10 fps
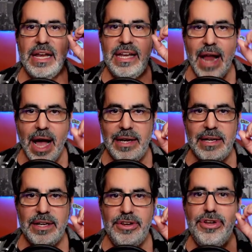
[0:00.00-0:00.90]
None.
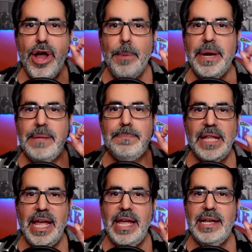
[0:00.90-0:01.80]
Nobody
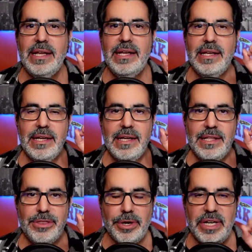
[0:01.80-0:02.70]
played
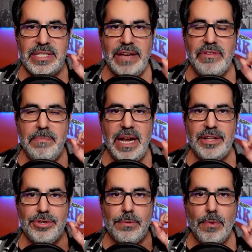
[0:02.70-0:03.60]
37
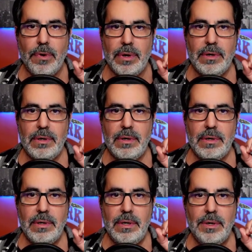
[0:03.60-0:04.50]
minutes or more.
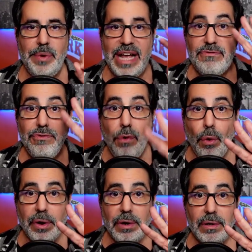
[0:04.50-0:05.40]
We had
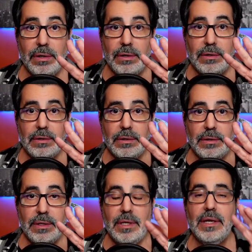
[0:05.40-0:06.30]
four.
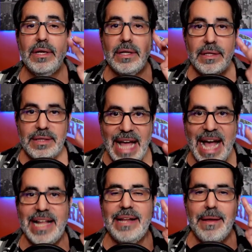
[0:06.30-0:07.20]

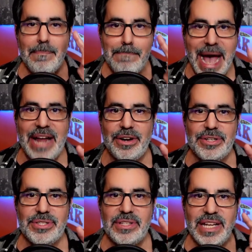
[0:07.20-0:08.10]
That
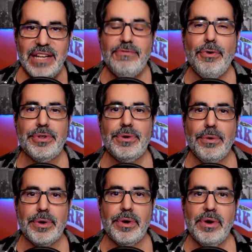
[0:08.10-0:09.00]
matters in the fourth
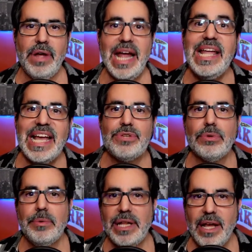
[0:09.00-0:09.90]
quarter. And guess
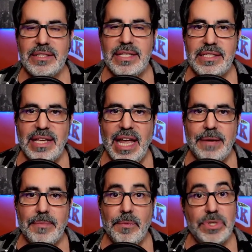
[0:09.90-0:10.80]
where we lost this game?
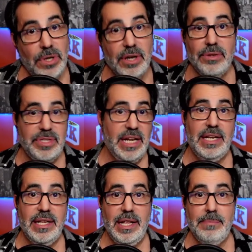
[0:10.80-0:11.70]
We started
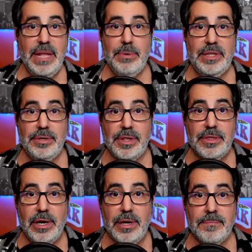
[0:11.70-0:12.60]
losing in midway through the
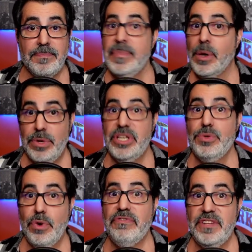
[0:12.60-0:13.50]
third, which is
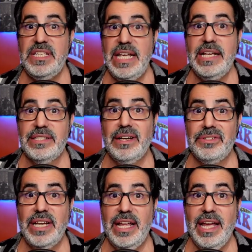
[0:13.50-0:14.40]
where fatigue starts
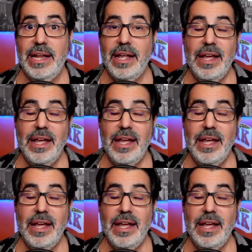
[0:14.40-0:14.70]
setting in.